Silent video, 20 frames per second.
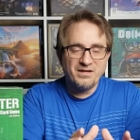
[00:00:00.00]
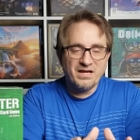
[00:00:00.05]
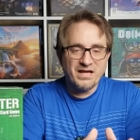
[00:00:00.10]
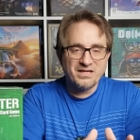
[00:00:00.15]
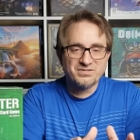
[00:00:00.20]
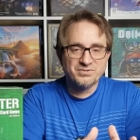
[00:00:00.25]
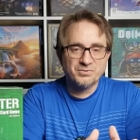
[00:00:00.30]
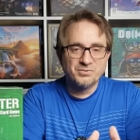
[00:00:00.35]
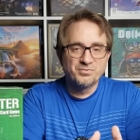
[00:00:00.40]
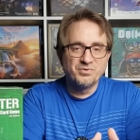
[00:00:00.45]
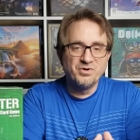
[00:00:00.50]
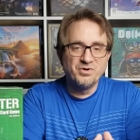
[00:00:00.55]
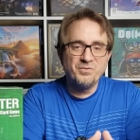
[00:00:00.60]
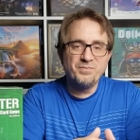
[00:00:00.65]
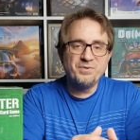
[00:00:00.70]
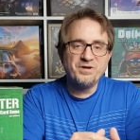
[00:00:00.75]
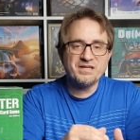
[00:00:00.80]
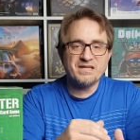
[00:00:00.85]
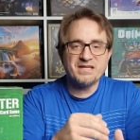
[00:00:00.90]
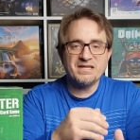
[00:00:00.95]
actual
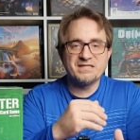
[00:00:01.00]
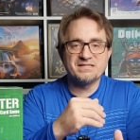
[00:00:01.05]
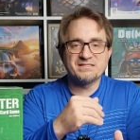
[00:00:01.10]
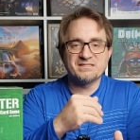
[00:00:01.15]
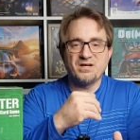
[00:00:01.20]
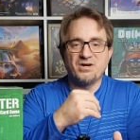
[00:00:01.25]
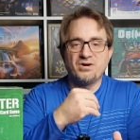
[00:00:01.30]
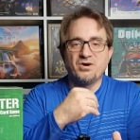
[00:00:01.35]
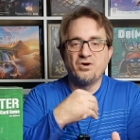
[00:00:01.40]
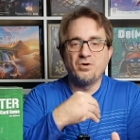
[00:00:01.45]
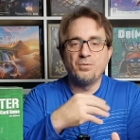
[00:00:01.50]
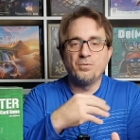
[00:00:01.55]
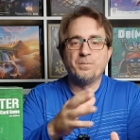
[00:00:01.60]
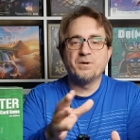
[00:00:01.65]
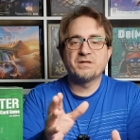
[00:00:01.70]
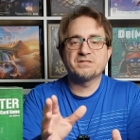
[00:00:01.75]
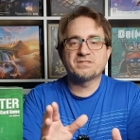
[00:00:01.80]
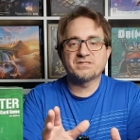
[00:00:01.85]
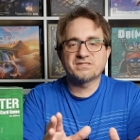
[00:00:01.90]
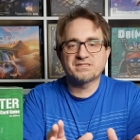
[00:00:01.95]
rulebook is a whole
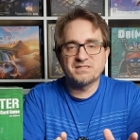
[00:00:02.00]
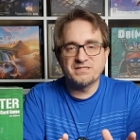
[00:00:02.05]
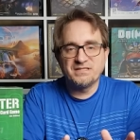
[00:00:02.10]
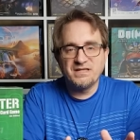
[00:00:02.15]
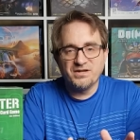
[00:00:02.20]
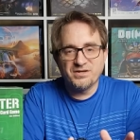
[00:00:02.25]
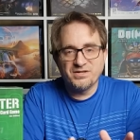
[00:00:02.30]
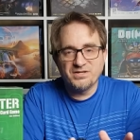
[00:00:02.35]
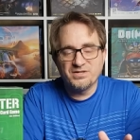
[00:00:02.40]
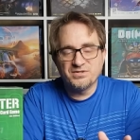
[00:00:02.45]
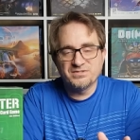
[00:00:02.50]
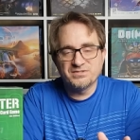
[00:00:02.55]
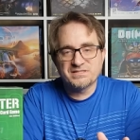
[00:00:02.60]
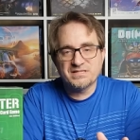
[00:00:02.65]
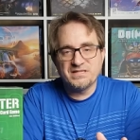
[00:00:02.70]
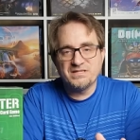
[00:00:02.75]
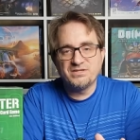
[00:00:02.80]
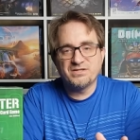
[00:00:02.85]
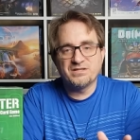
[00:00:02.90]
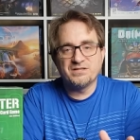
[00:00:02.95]
bunch of scenarios
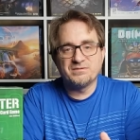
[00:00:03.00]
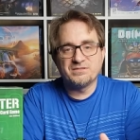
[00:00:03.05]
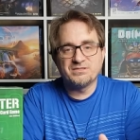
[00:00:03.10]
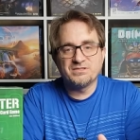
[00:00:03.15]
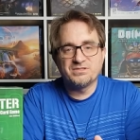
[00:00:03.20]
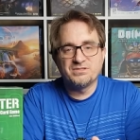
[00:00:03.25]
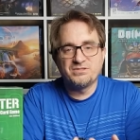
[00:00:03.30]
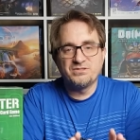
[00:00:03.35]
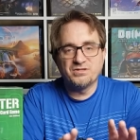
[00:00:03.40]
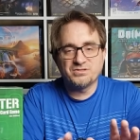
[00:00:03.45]
that you can